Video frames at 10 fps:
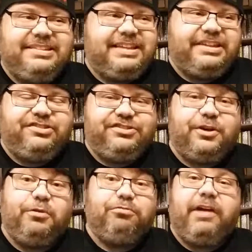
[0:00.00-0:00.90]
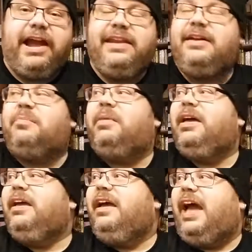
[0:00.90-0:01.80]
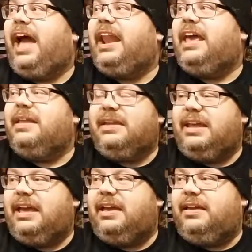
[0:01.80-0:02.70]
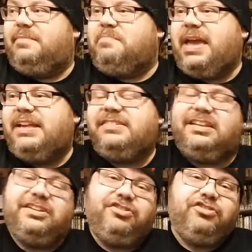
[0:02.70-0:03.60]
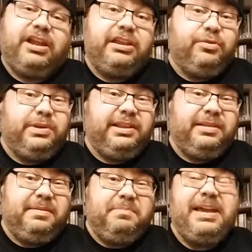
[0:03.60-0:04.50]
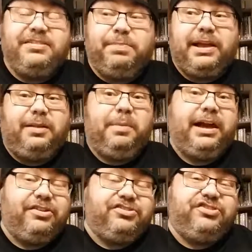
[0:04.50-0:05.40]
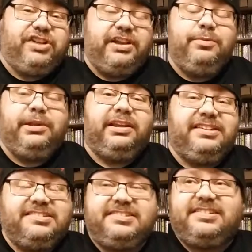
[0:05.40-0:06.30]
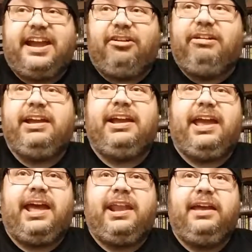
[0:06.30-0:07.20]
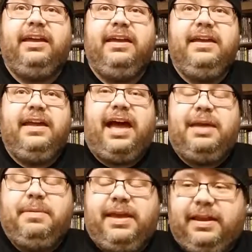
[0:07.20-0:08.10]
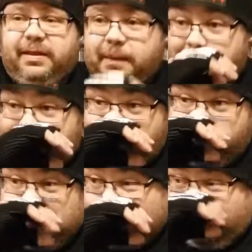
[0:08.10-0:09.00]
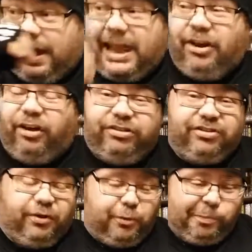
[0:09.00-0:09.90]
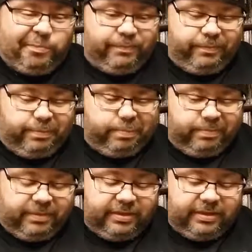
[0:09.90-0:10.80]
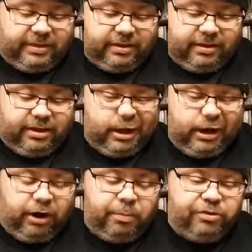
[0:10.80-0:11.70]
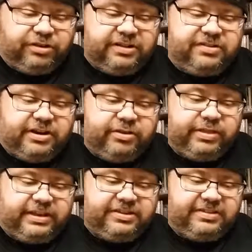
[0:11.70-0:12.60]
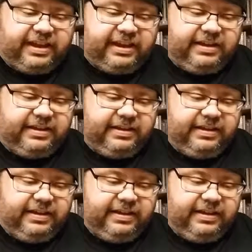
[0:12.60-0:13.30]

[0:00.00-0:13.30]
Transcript: it's so random, and it makes it genuine, it makes Michael Myers genuinely scary again. I mean, and also, you can almost consider this, like,